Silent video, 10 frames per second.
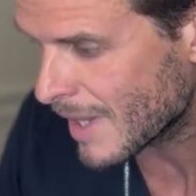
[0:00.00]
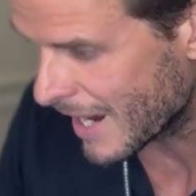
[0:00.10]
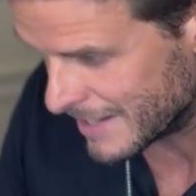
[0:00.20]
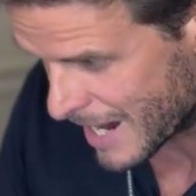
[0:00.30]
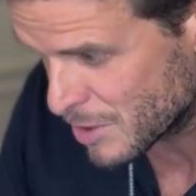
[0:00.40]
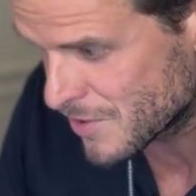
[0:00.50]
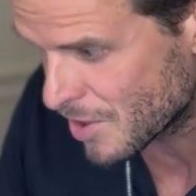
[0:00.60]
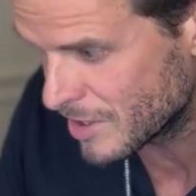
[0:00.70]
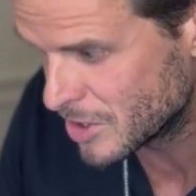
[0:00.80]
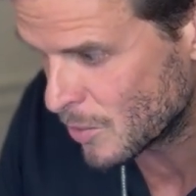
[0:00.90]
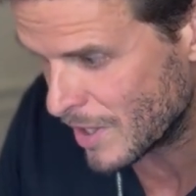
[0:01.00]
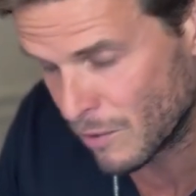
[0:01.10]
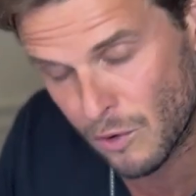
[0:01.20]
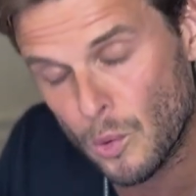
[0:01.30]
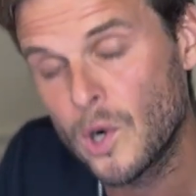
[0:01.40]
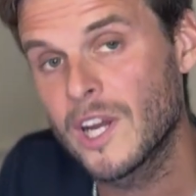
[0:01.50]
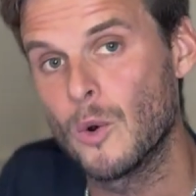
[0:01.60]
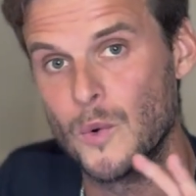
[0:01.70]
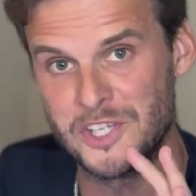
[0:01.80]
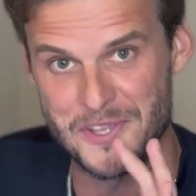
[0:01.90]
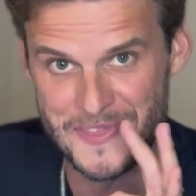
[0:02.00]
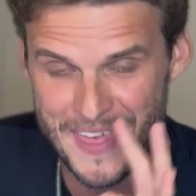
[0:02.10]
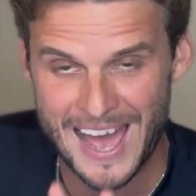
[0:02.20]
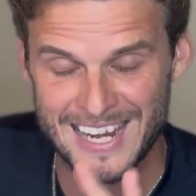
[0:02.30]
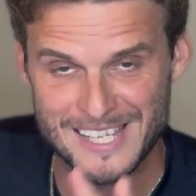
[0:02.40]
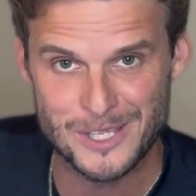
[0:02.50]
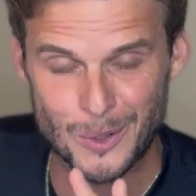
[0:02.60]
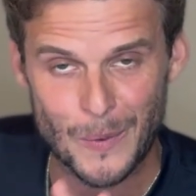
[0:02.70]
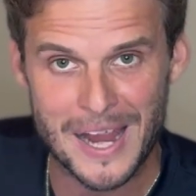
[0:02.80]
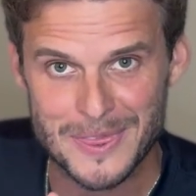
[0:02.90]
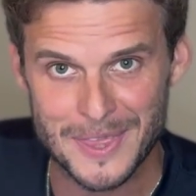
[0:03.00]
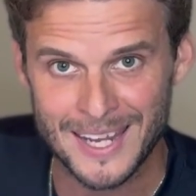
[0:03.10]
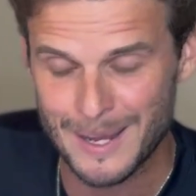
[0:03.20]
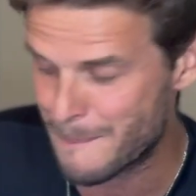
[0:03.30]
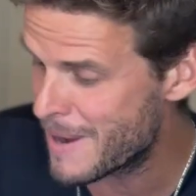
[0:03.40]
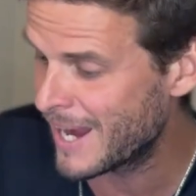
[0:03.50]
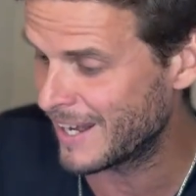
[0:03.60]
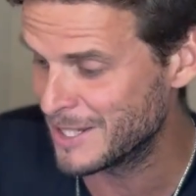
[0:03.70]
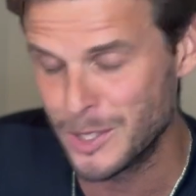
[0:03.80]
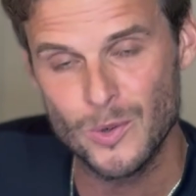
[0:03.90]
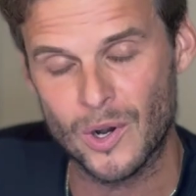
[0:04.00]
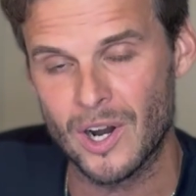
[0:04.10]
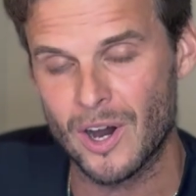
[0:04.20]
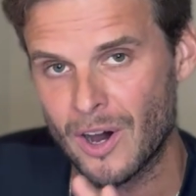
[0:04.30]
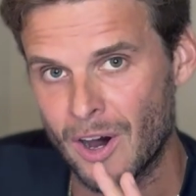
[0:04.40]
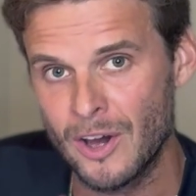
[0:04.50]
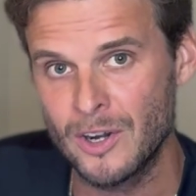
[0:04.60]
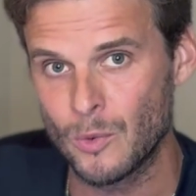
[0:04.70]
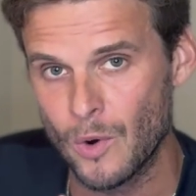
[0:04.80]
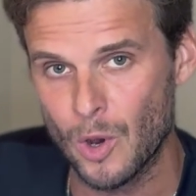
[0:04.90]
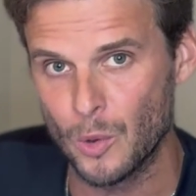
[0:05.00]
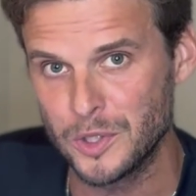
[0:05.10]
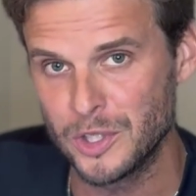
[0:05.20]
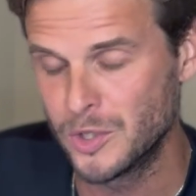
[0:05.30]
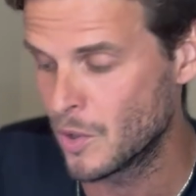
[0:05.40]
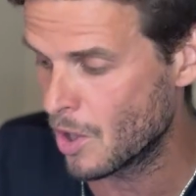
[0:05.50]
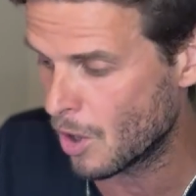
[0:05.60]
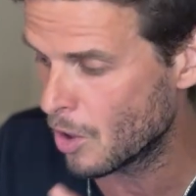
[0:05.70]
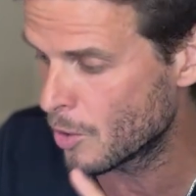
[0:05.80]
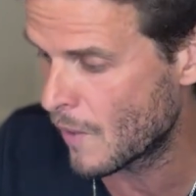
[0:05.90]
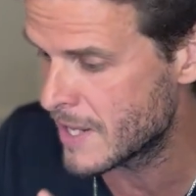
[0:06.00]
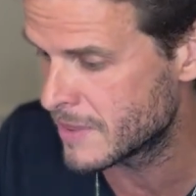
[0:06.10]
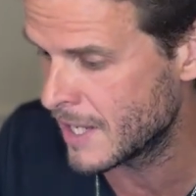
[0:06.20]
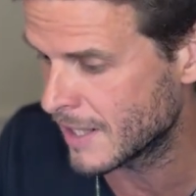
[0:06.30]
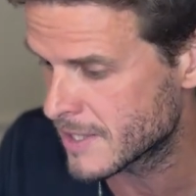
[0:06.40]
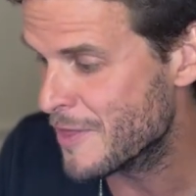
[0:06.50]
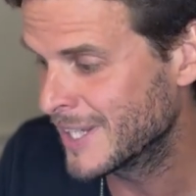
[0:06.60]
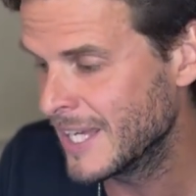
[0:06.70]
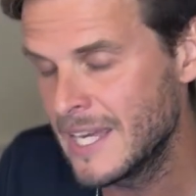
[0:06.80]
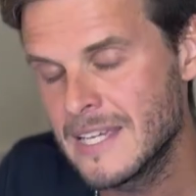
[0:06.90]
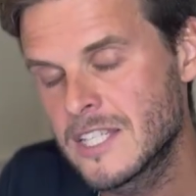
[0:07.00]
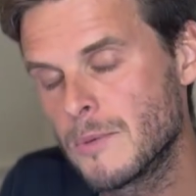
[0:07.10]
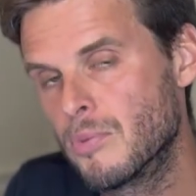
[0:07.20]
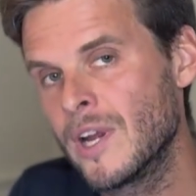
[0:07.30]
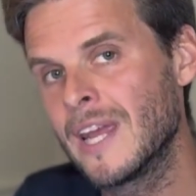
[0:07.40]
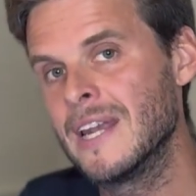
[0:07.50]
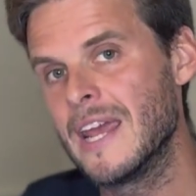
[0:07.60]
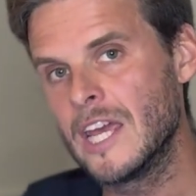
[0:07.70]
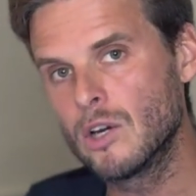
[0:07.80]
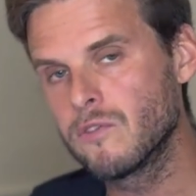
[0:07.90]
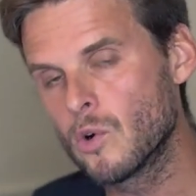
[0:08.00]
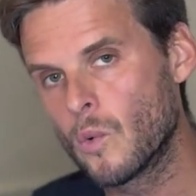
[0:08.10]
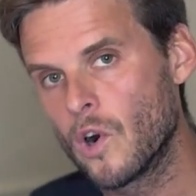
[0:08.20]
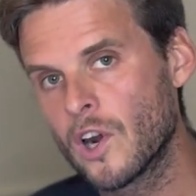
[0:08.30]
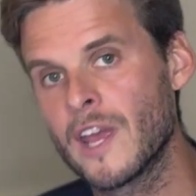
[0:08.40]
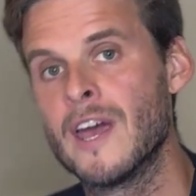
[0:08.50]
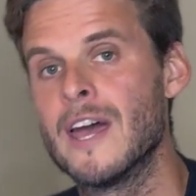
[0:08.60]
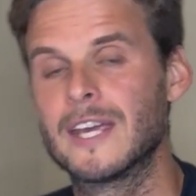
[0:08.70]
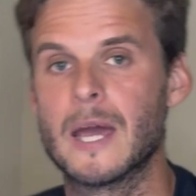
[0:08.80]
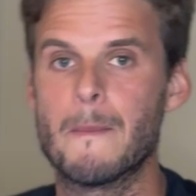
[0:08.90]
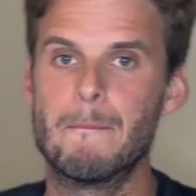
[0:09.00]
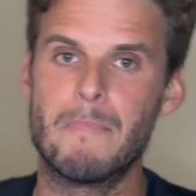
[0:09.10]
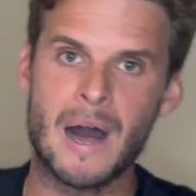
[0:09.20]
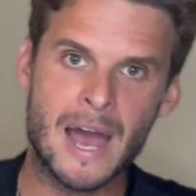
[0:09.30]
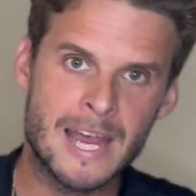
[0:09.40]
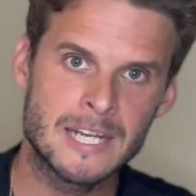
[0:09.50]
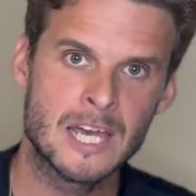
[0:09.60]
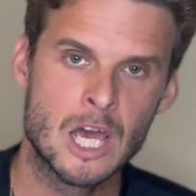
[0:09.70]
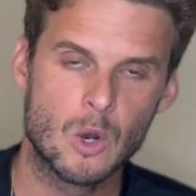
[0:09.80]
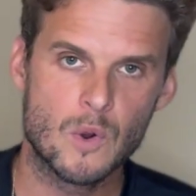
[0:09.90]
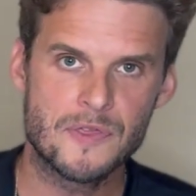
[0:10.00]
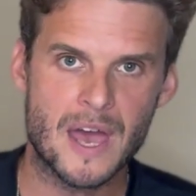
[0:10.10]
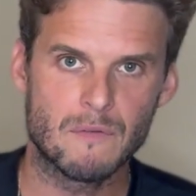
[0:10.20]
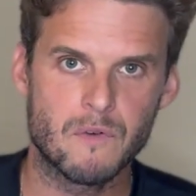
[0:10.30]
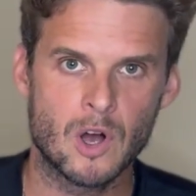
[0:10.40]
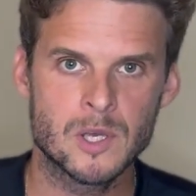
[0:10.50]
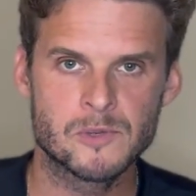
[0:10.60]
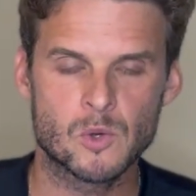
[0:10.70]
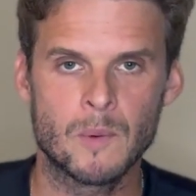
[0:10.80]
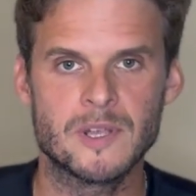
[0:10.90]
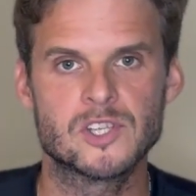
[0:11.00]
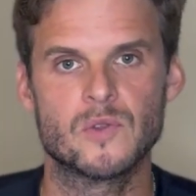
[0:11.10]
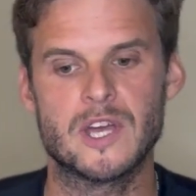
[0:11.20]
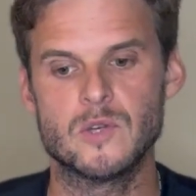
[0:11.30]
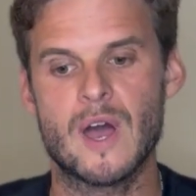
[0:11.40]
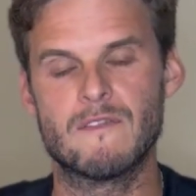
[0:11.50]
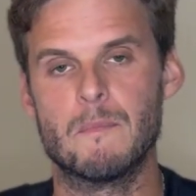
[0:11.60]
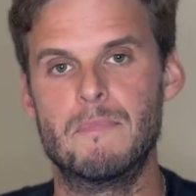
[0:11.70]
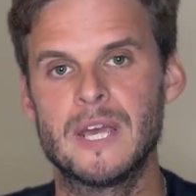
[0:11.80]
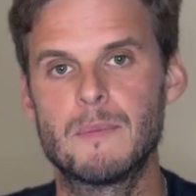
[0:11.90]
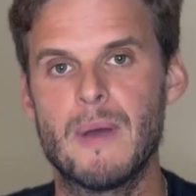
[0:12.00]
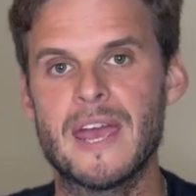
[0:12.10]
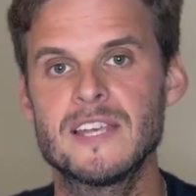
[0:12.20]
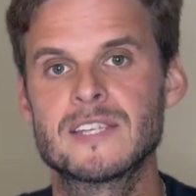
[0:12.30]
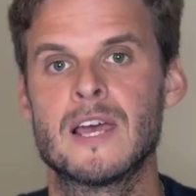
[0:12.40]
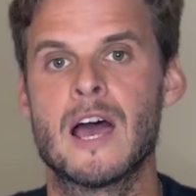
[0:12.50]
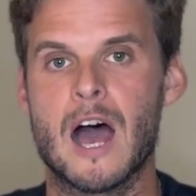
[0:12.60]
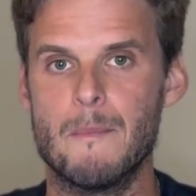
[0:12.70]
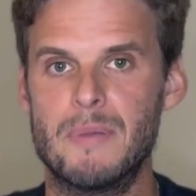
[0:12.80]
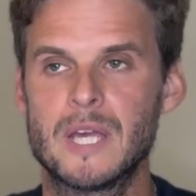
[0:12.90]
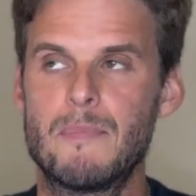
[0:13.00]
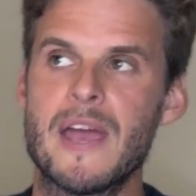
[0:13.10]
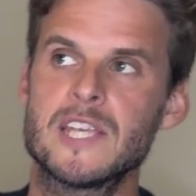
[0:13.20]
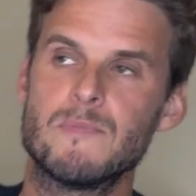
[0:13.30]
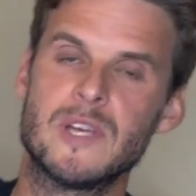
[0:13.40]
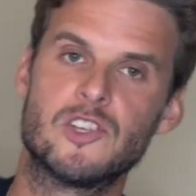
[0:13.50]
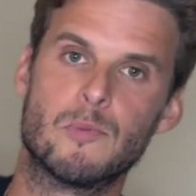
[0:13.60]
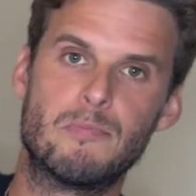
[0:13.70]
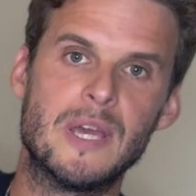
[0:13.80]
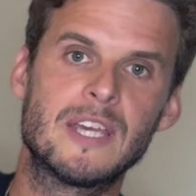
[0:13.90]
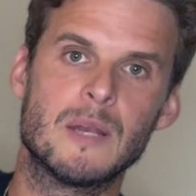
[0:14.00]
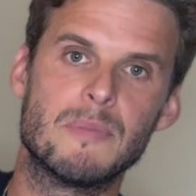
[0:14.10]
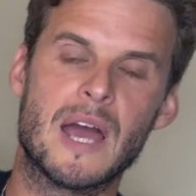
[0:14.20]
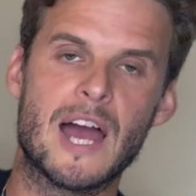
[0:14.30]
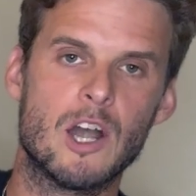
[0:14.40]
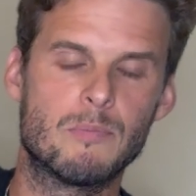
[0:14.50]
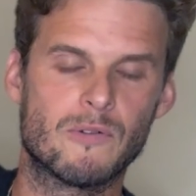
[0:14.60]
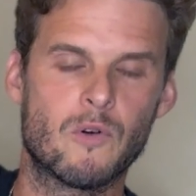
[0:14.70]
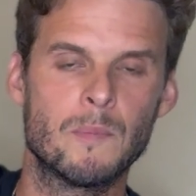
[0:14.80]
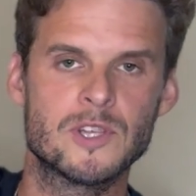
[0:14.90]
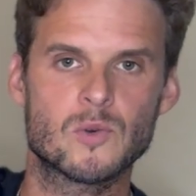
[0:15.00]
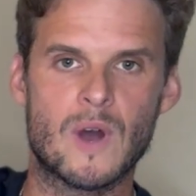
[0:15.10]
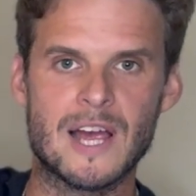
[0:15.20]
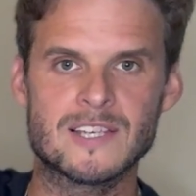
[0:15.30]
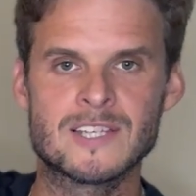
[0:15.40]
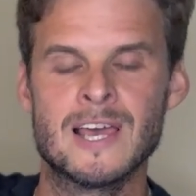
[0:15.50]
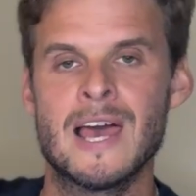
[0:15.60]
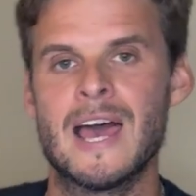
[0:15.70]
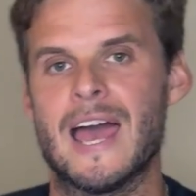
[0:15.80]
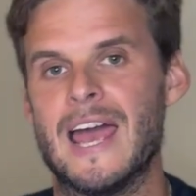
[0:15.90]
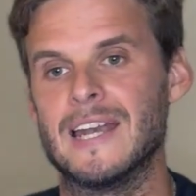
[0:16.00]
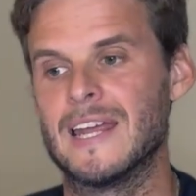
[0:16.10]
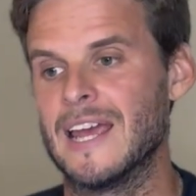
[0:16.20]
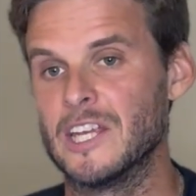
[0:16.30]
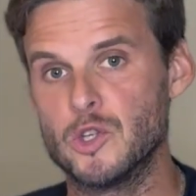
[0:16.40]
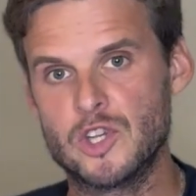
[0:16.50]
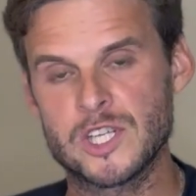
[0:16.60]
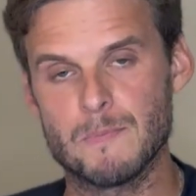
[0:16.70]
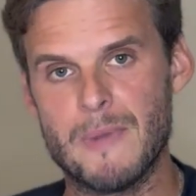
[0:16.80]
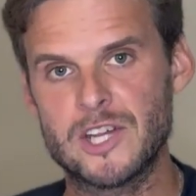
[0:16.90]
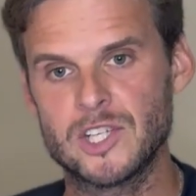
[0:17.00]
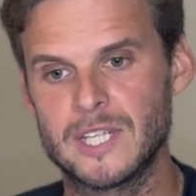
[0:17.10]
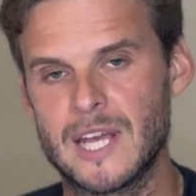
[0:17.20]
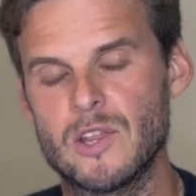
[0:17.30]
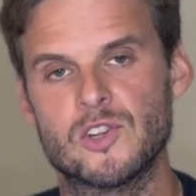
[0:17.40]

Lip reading: And now you've started to do interval work, which that is the right thing. Man, you are on a roll. You're doing all the right things. The key is to bring in interval work combined with that volume swimming so that you have a big base. A big base means your peak can be higher performance-wise, and you just mesh it together.